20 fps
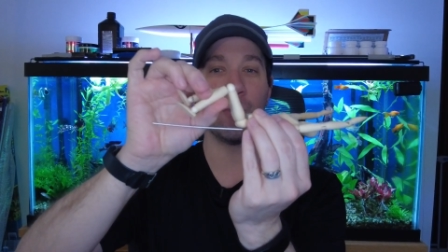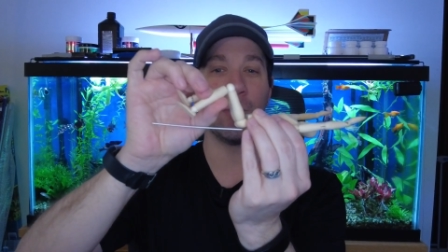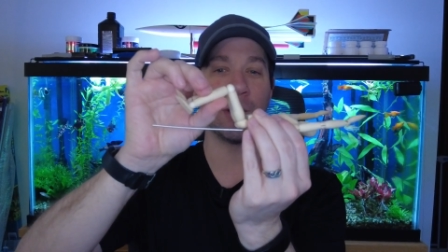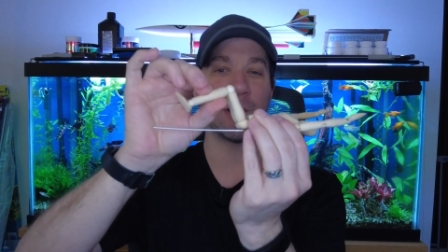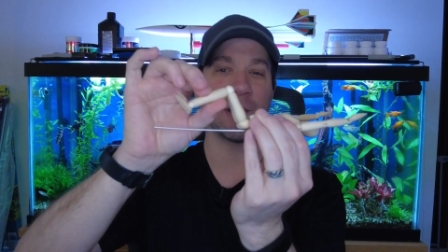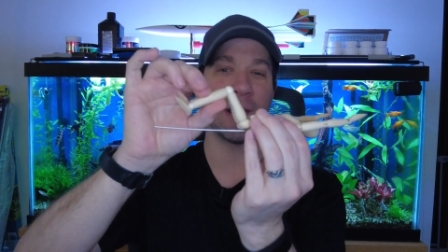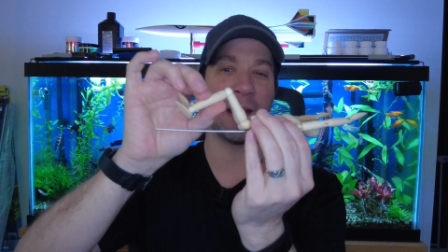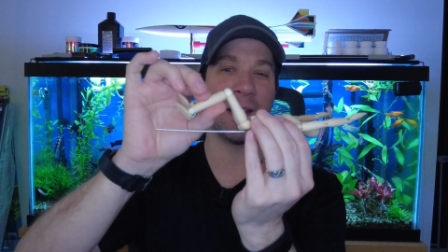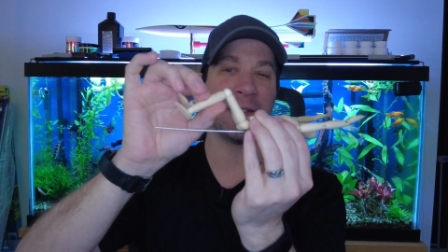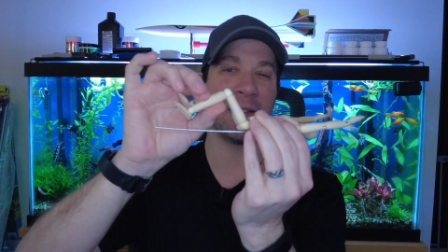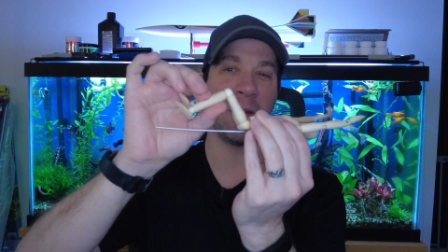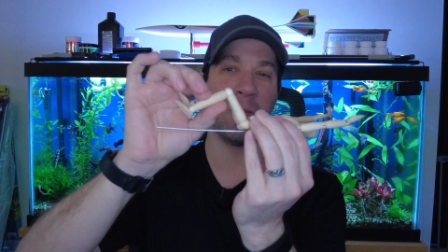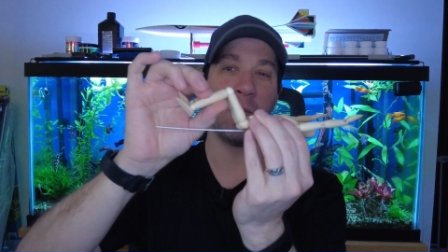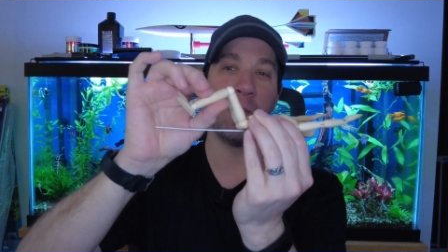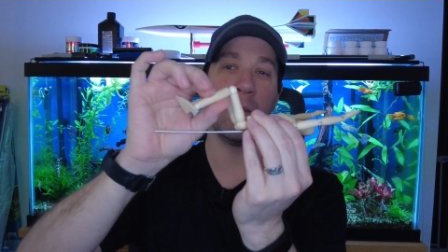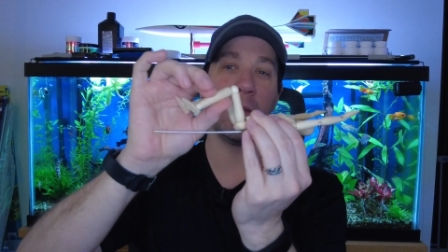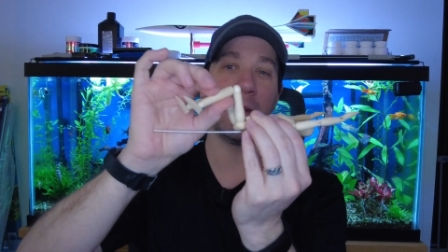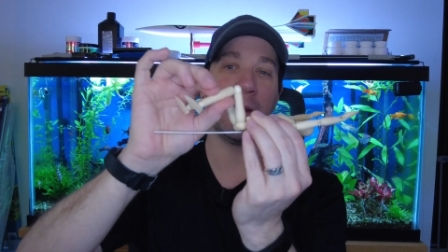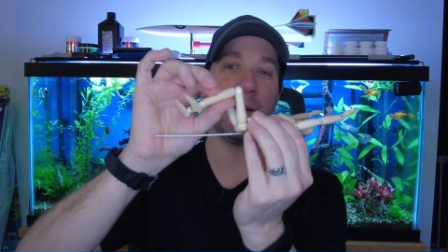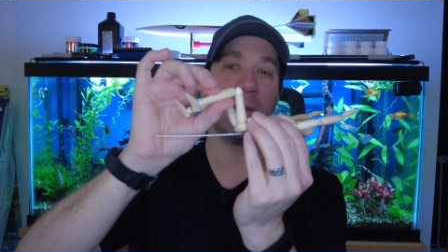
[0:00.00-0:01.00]
which like I said,
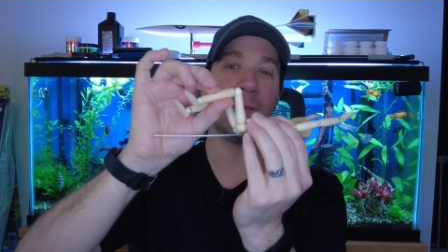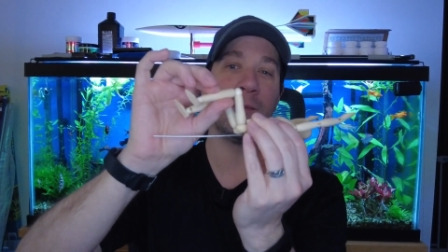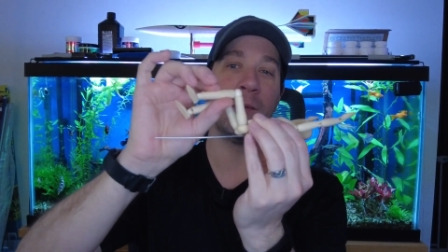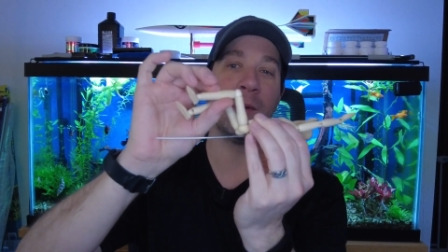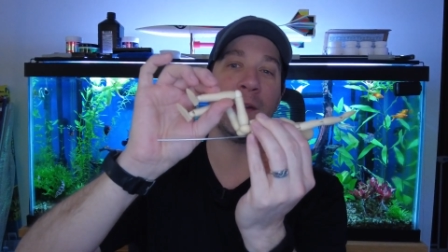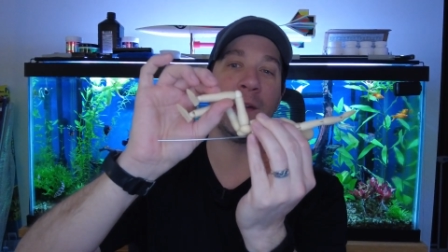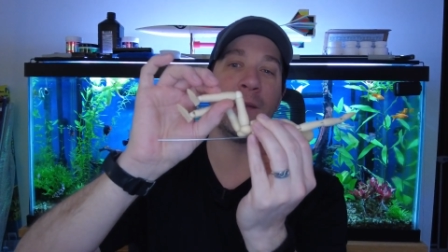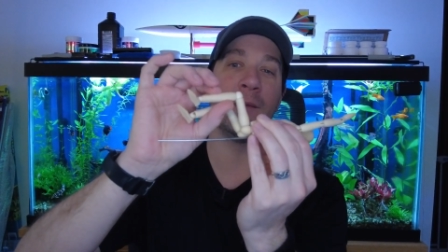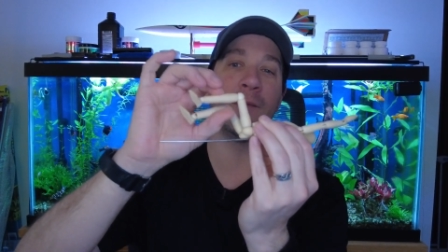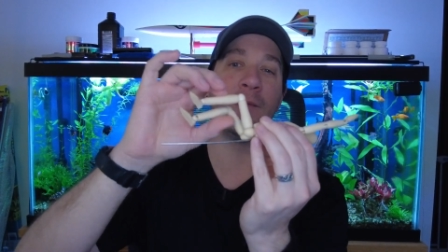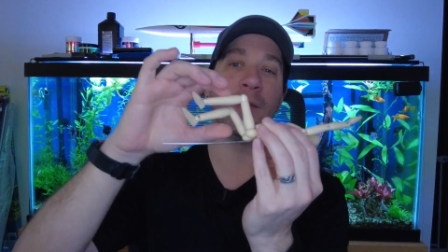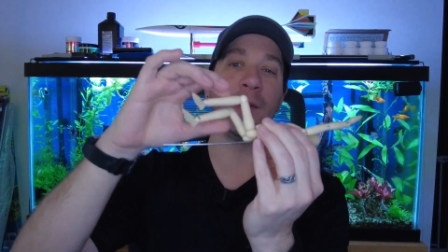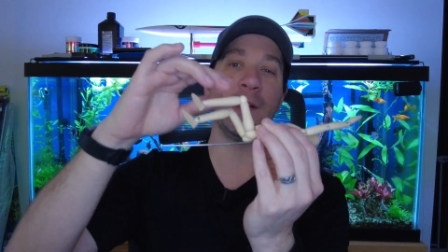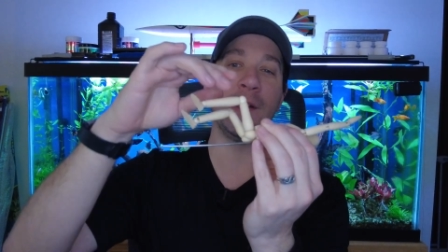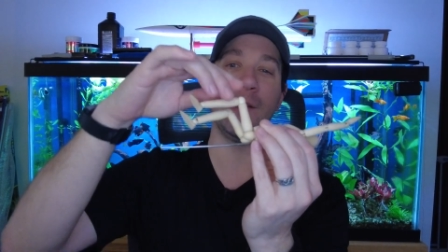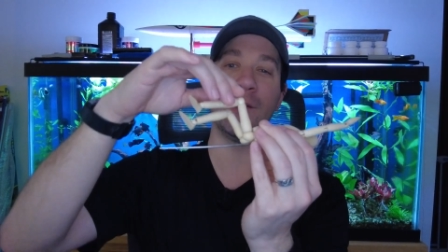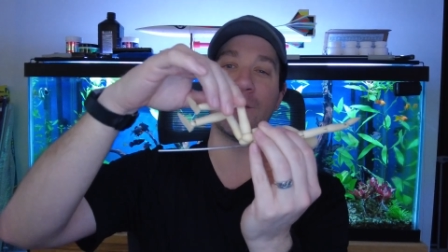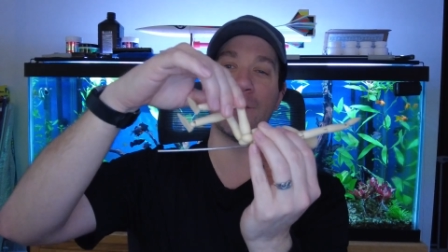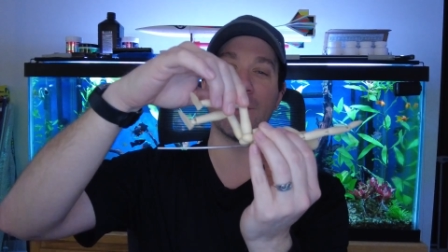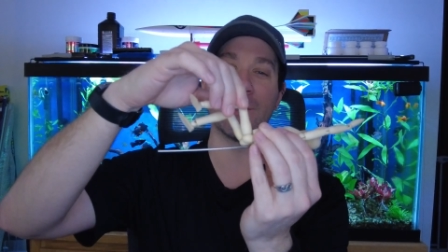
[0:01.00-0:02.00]
Woody, Woody, Woody,
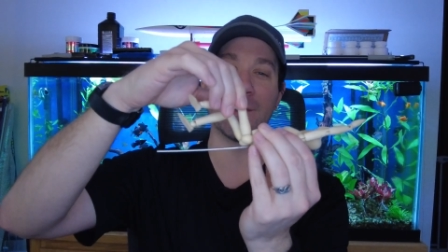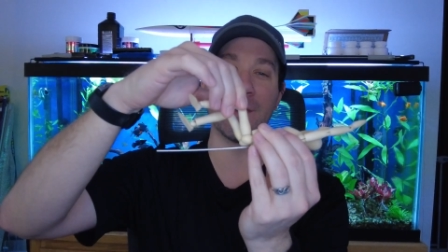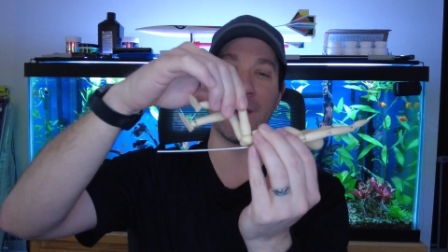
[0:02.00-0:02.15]
you're just